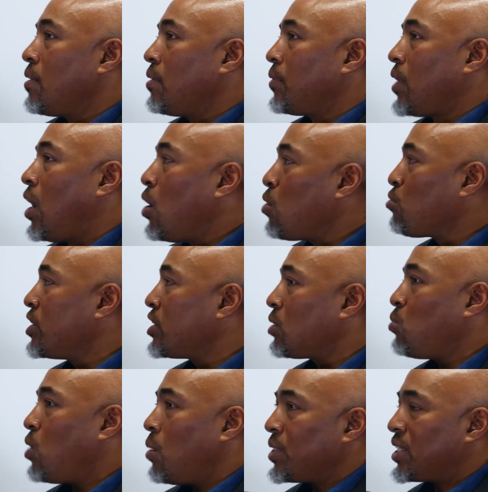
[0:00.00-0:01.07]
the whole reason
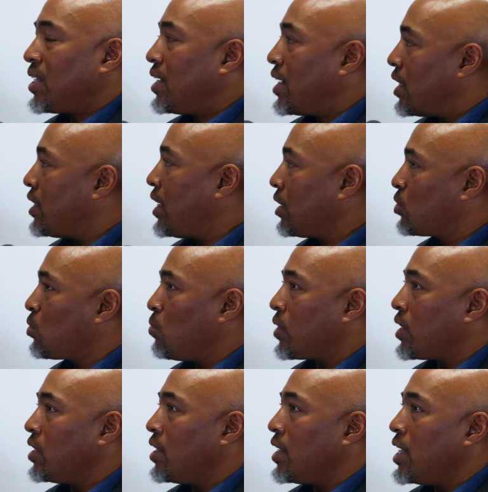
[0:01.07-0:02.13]
why we're sitting here now
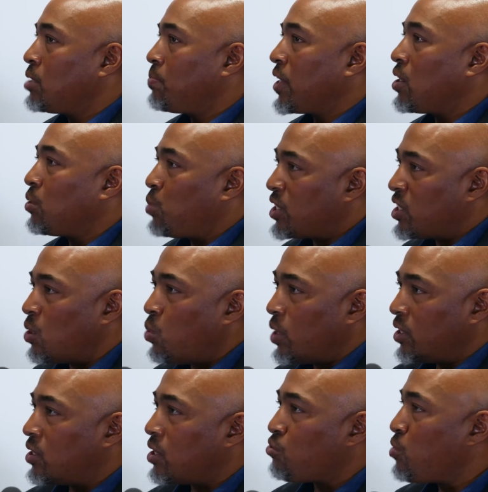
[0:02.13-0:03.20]
talking is because we still
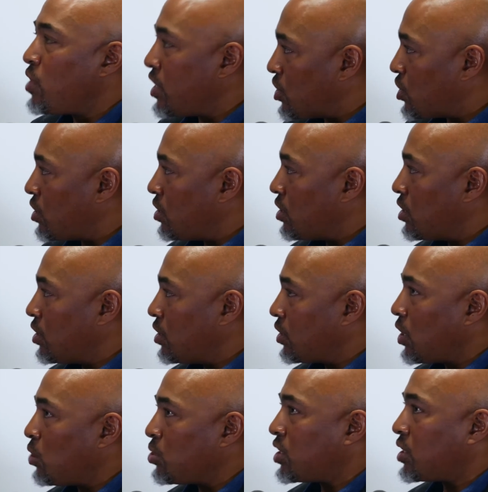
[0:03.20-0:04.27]
wanted to reach
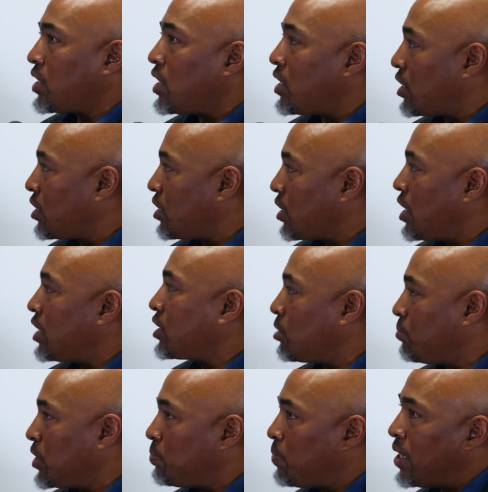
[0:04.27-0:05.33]
those said
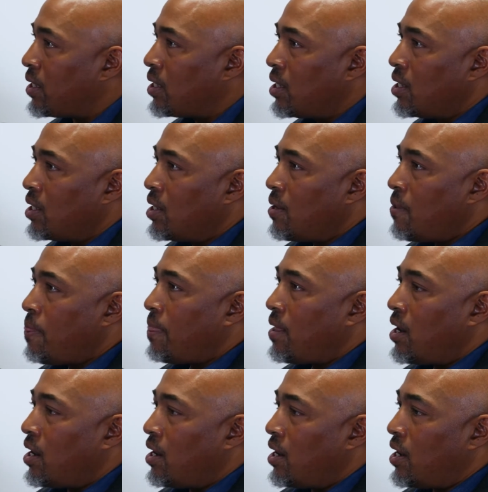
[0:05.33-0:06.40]
customers, but
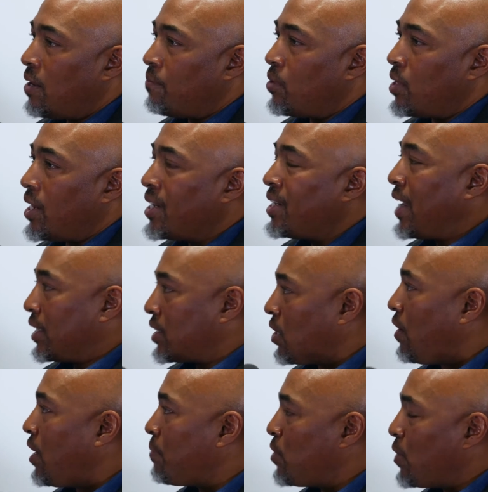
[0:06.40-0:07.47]
in that
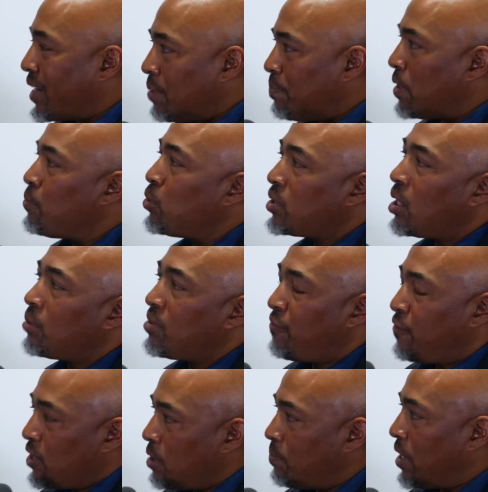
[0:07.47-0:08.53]
time, you had a bit more time to
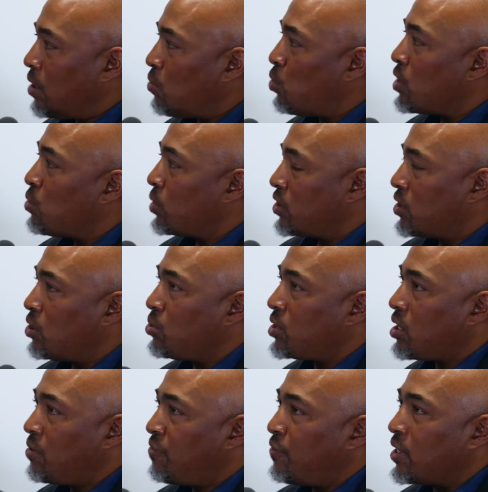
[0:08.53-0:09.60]
think about what you wanted to do.
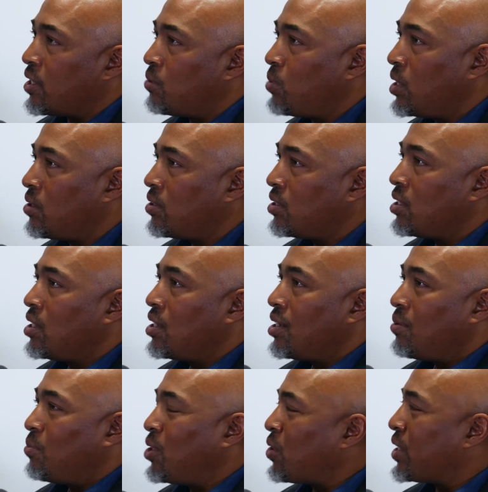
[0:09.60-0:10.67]
So I figured, well,
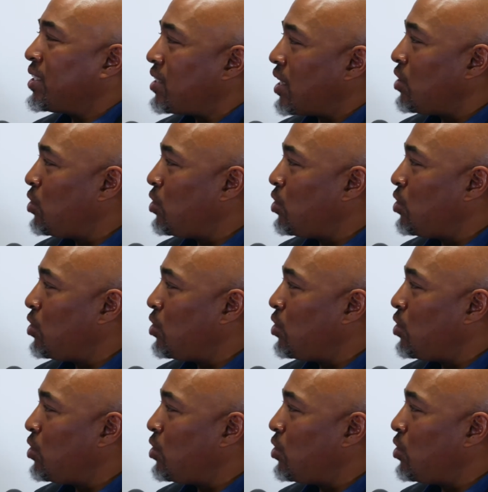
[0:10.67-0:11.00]
we're not going to send